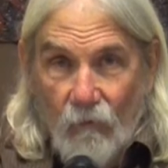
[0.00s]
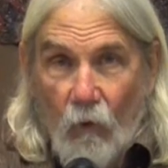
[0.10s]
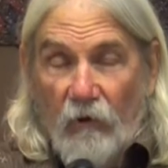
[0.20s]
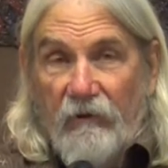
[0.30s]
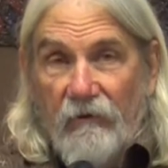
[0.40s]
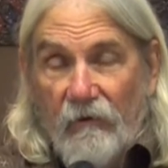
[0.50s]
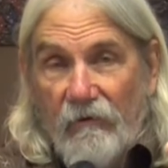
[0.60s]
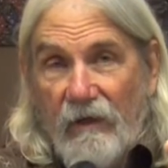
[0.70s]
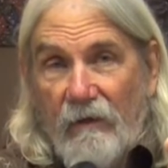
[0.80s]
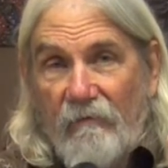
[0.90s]
working
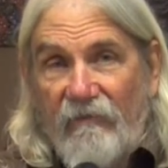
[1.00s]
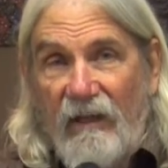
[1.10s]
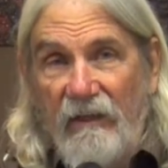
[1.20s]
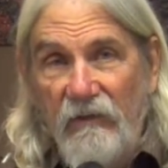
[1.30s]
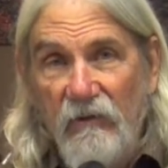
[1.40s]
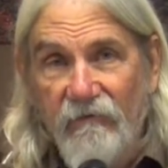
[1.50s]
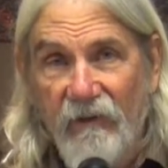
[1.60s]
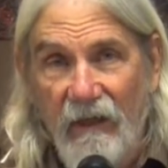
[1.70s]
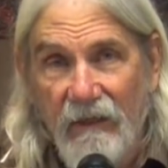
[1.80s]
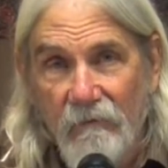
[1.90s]
through them, fanning your
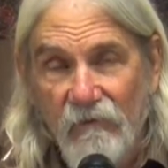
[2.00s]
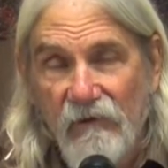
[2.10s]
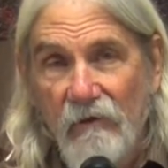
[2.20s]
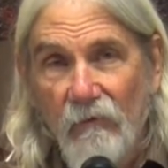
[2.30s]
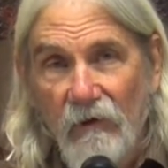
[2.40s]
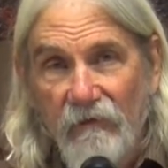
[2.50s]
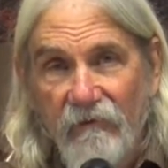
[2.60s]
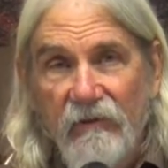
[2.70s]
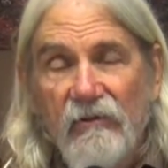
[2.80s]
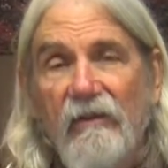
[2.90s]
flames that will
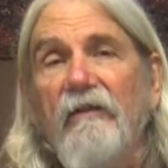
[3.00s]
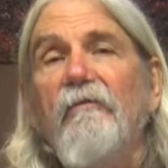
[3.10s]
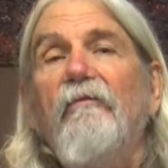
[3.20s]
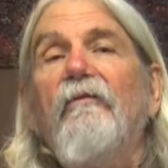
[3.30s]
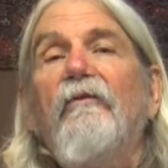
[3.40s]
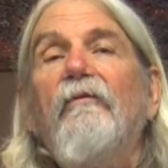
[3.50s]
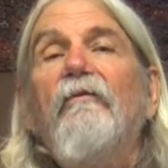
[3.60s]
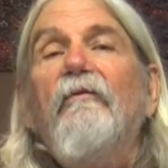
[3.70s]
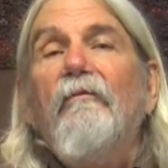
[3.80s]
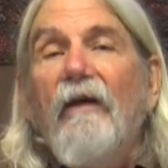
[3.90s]
eventually
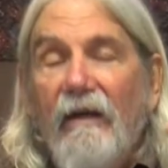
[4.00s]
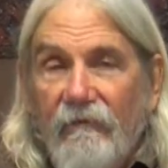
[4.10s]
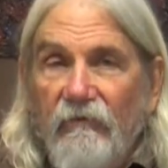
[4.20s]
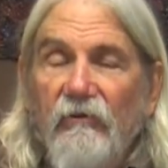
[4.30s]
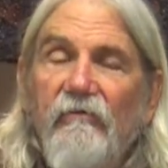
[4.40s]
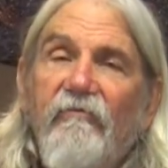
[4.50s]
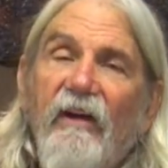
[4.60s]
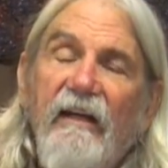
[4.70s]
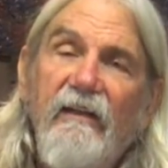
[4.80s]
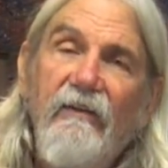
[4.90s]
have you
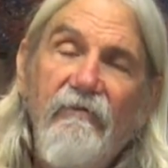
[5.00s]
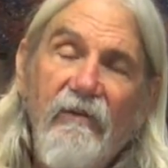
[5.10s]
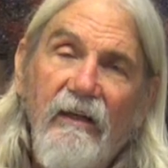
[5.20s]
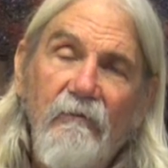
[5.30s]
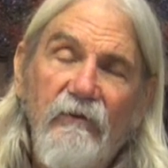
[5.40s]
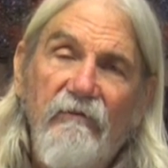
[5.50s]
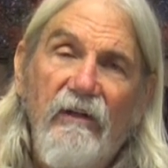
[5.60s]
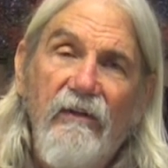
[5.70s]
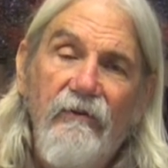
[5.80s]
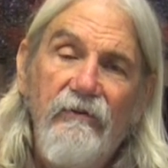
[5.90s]
fanning the flames of
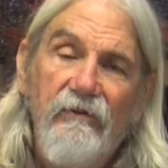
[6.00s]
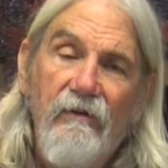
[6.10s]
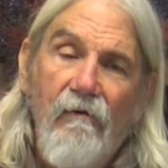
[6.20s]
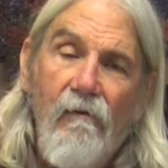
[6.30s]
others